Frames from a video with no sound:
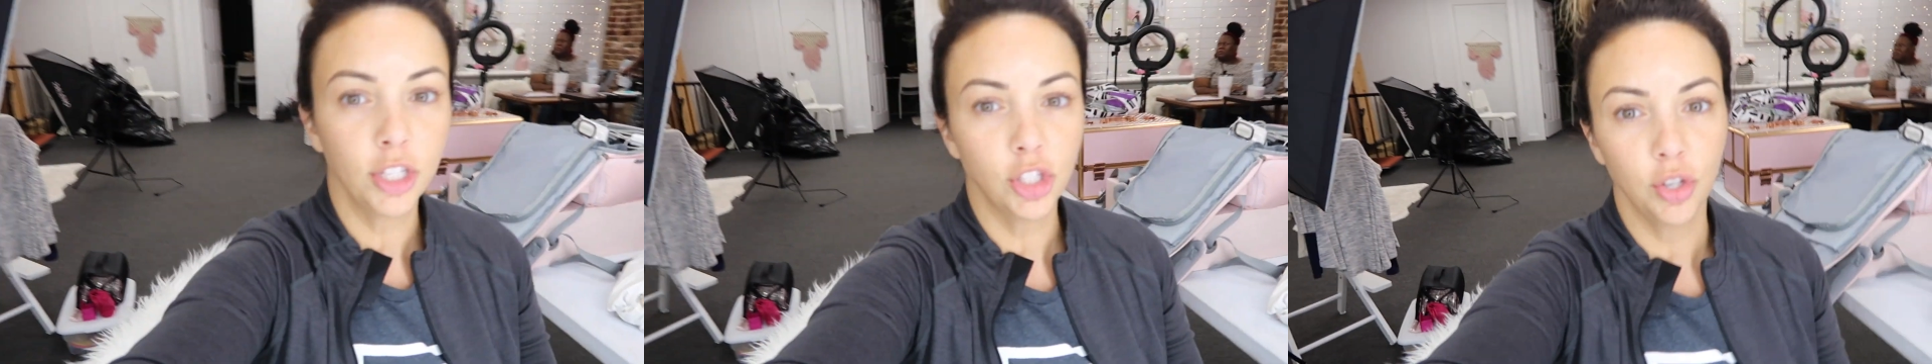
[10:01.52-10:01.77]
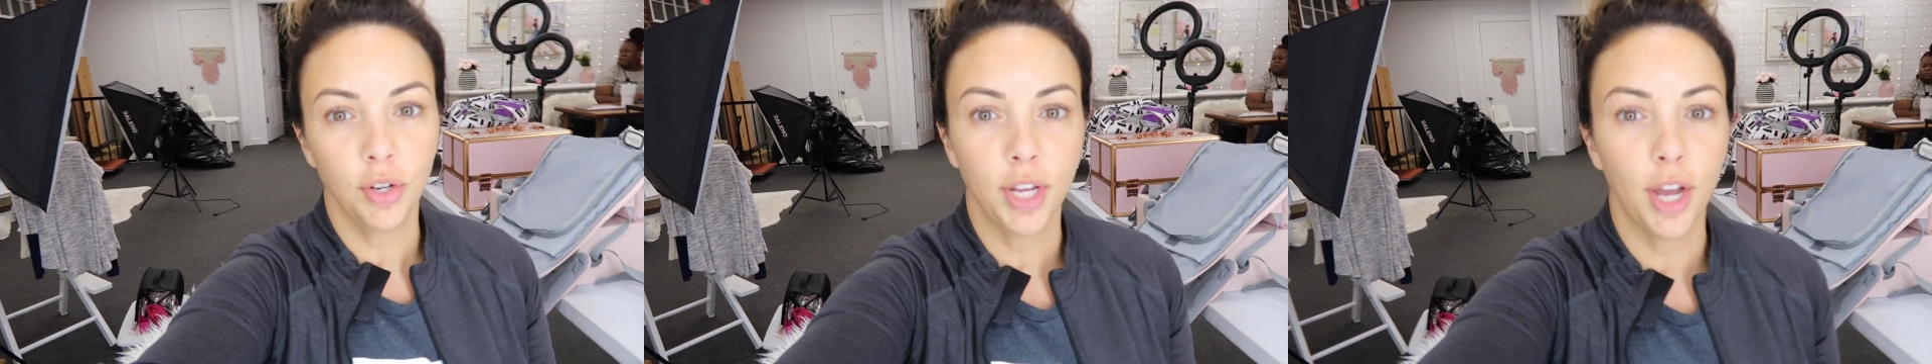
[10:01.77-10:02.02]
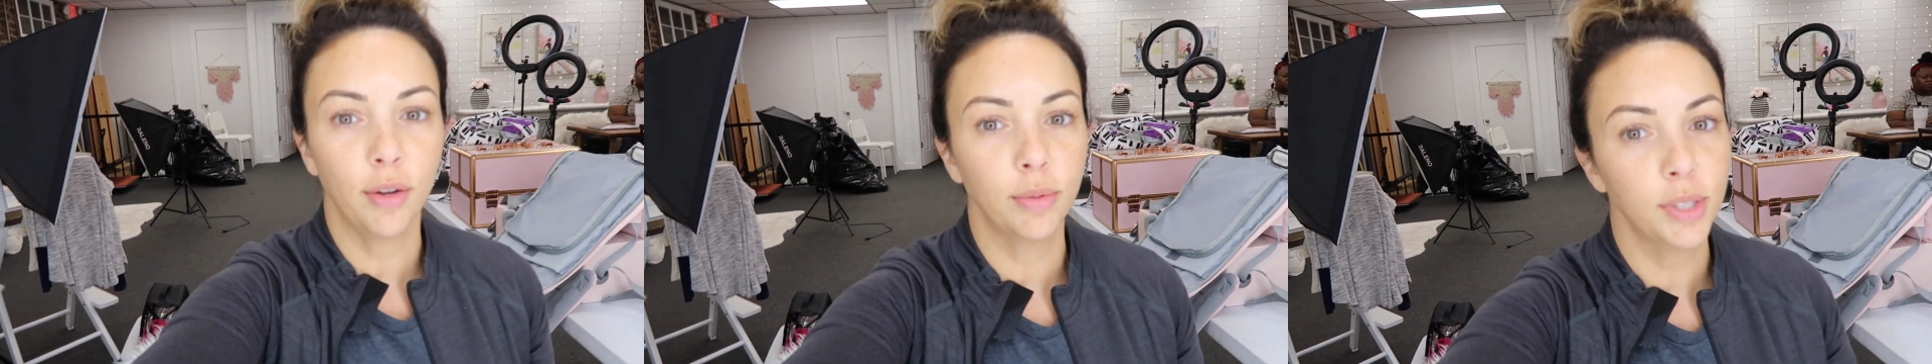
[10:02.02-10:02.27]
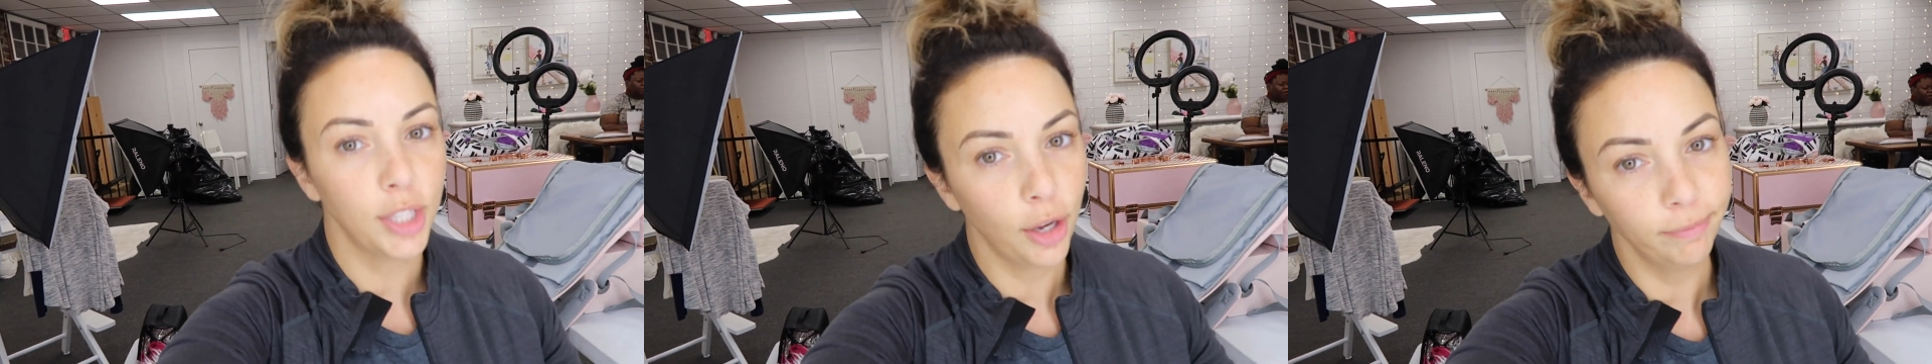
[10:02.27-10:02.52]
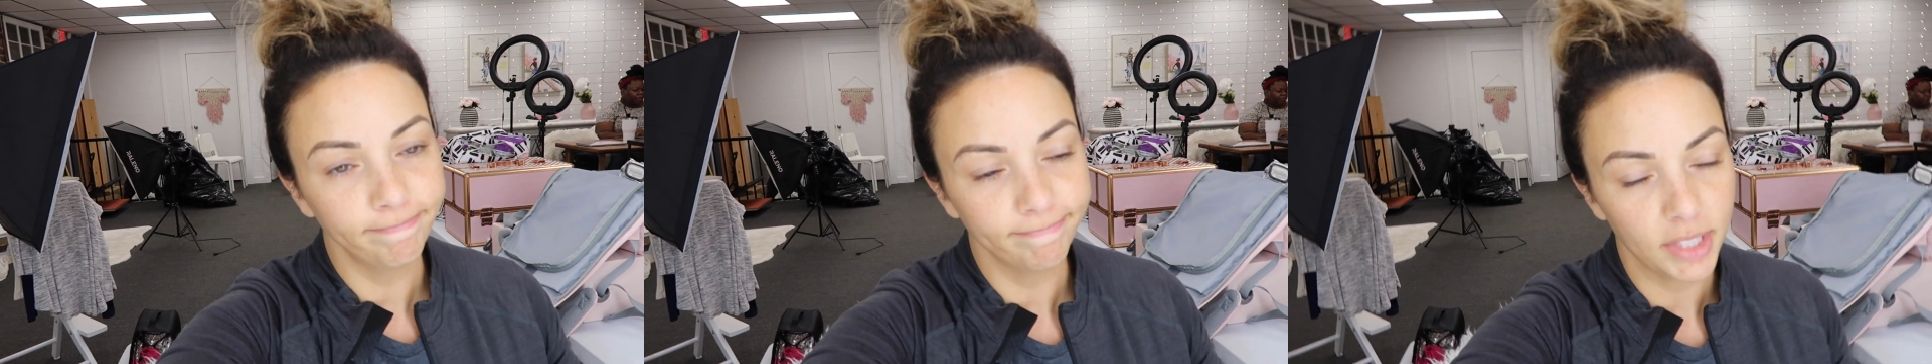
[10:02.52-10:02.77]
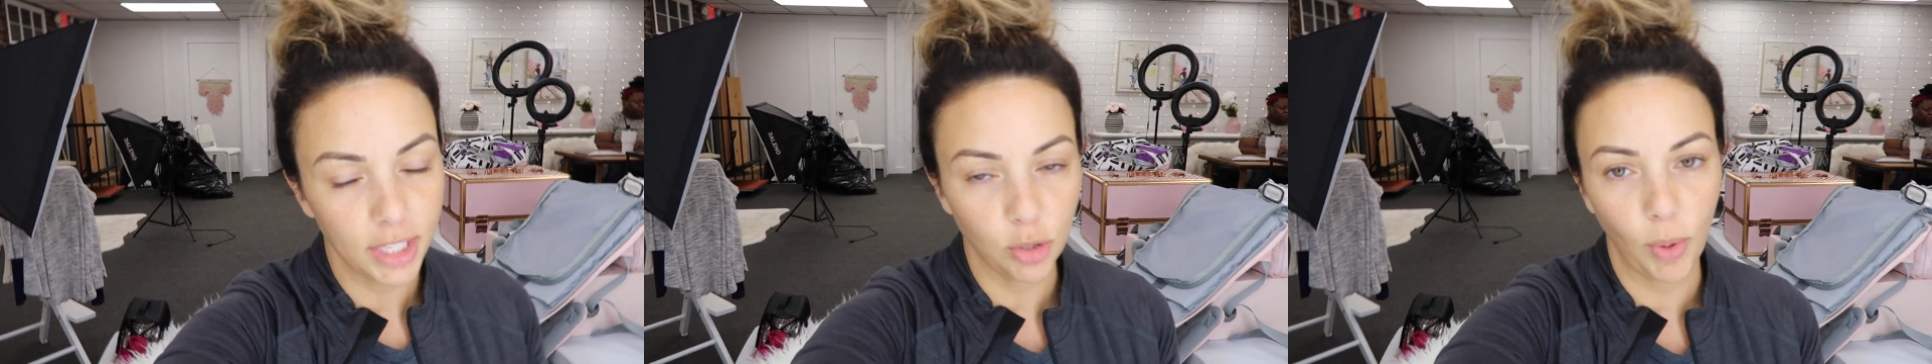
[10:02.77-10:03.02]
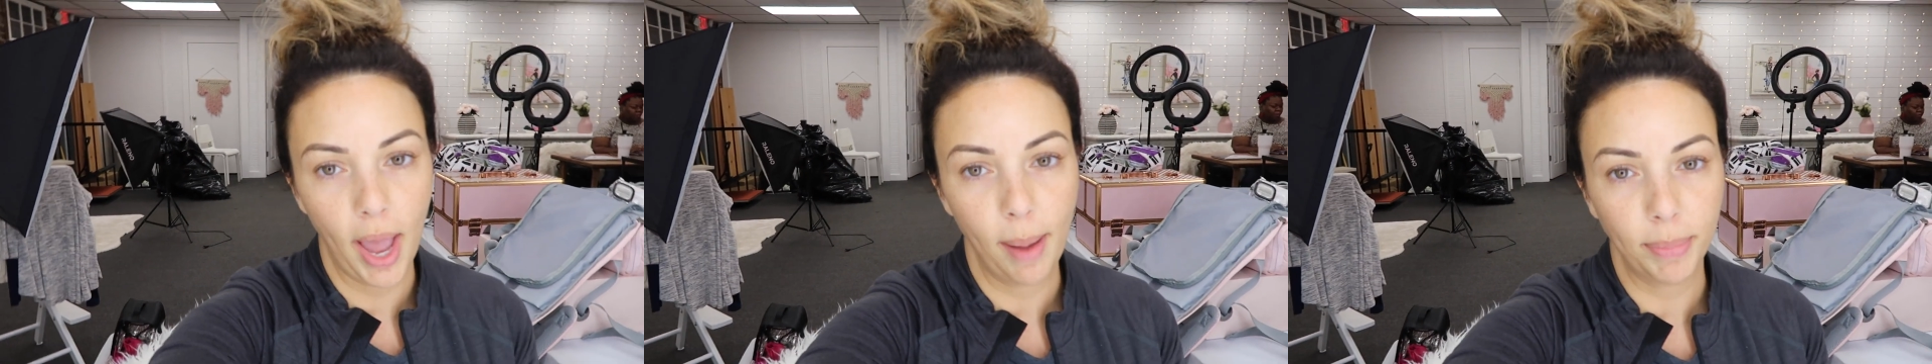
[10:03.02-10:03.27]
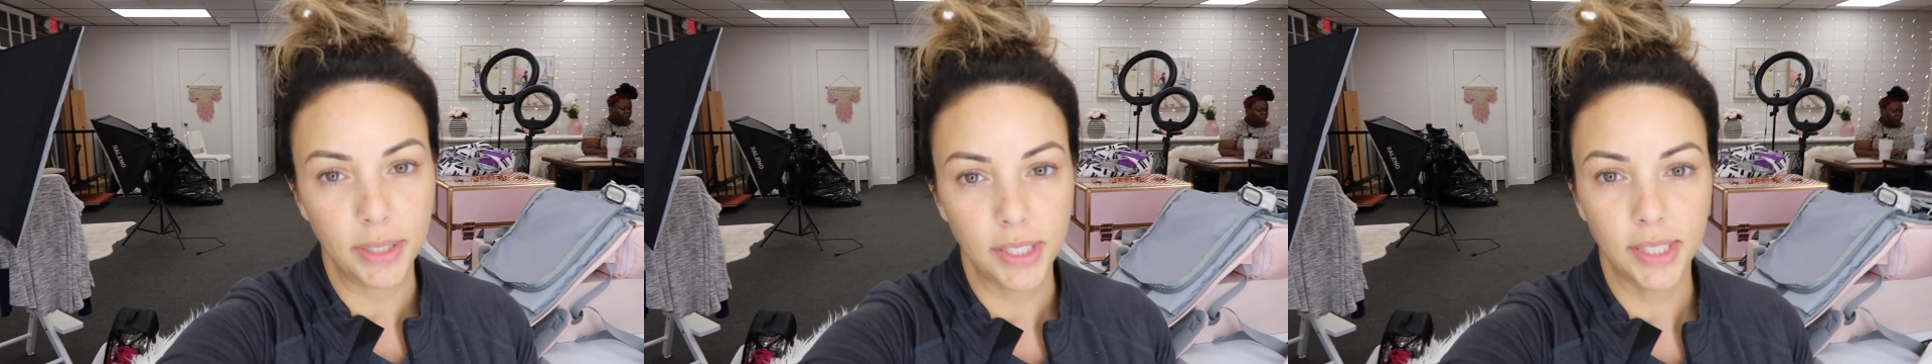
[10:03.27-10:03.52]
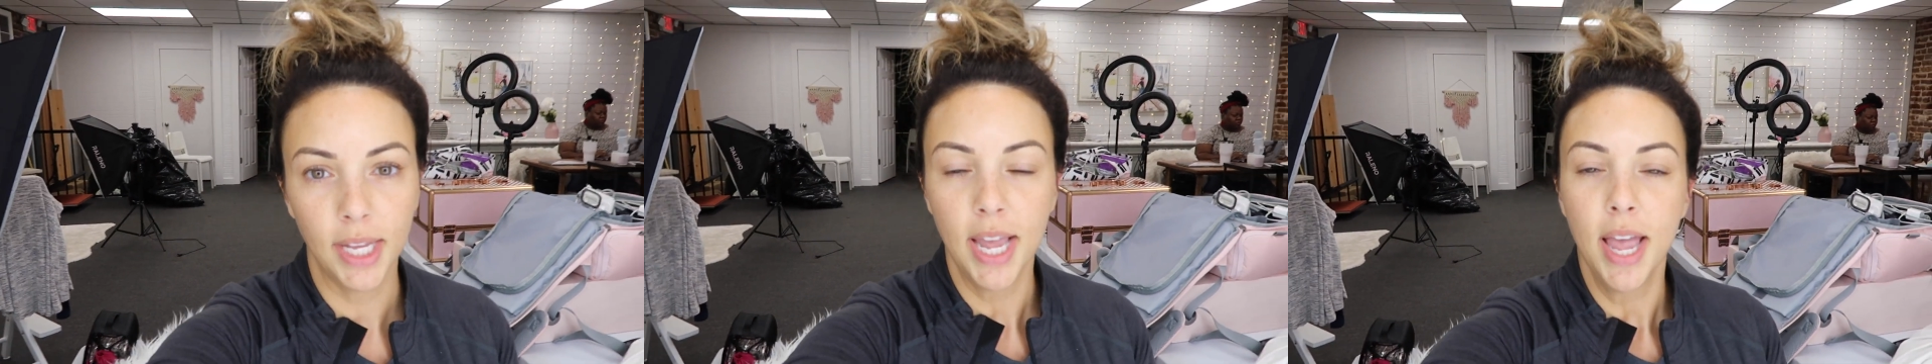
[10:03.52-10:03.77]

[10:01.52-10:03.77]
studio, so that's what happens.